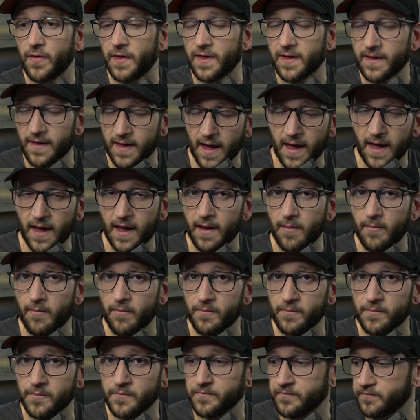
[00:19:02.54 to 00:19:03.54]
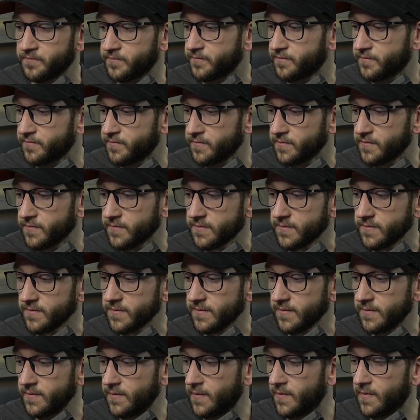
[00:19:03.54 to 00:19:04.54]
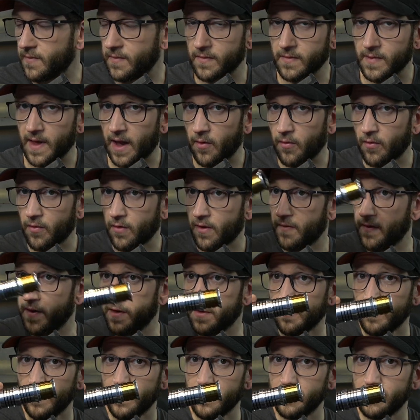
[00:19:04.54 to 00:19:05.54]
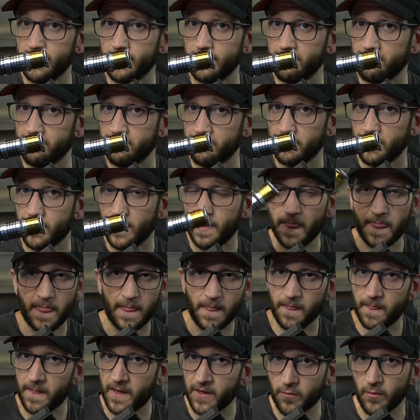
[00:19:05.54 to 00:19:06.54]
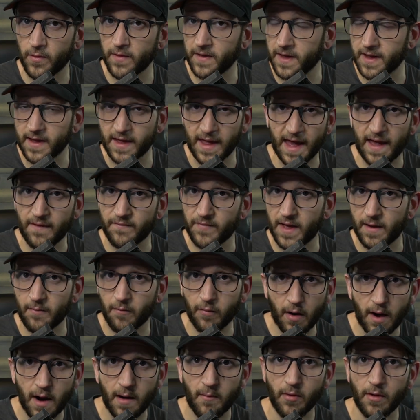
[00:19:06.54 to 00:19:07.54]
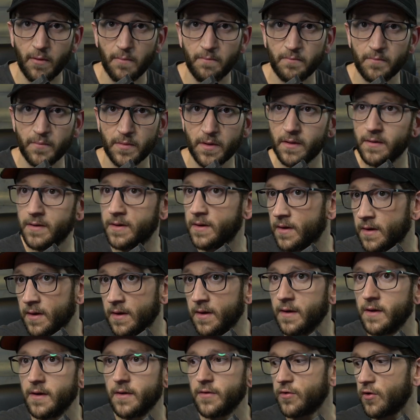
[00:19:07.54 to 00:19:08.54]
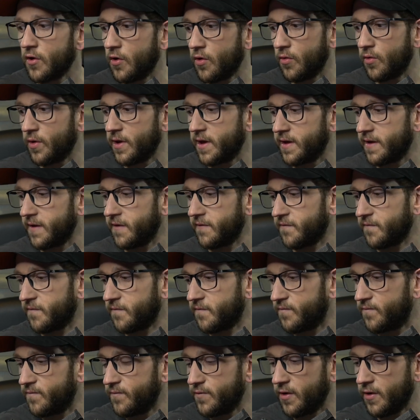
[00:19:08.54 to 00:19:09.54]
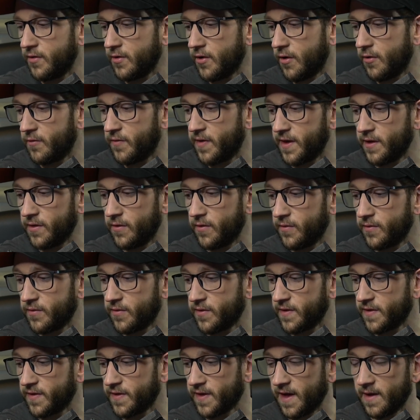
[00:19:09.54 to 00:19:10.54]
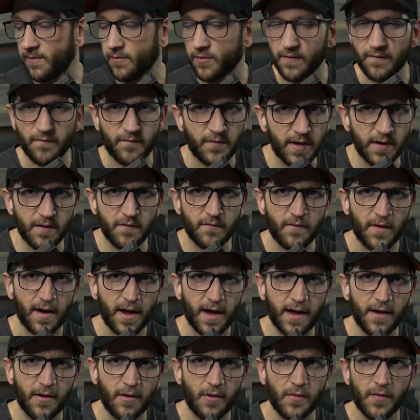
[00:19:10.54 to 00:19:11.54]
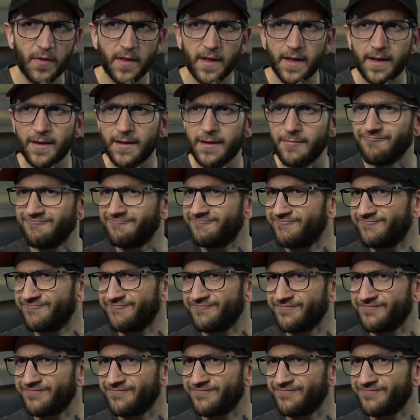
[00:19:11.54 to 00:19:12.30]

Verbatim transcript: the same that were on this one. This one didn't have that problem. So if you know they use the same config file, then